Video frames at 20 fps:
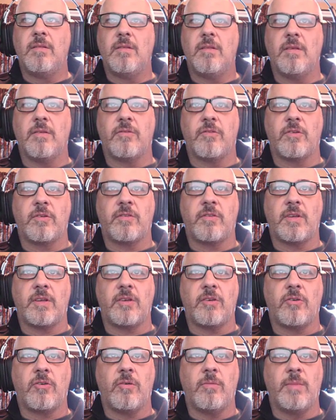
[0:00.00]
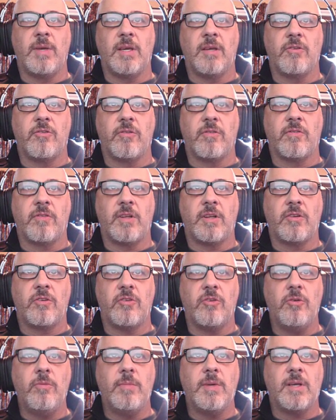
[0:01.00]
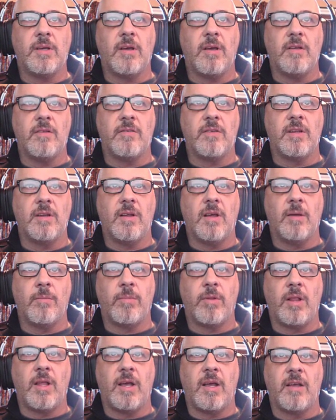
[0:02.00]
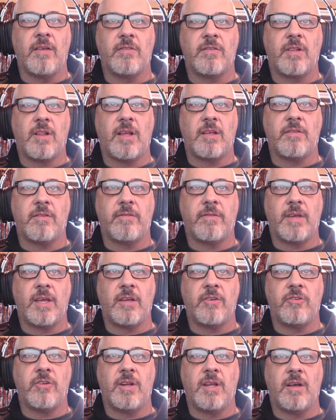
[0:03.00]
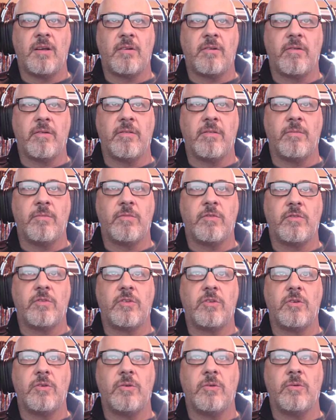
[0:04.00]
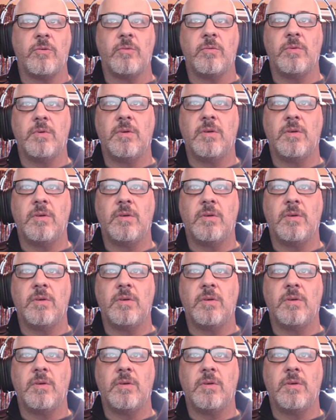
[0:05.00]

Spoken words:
This looks like it could be interesting too because it applies classification algorithms to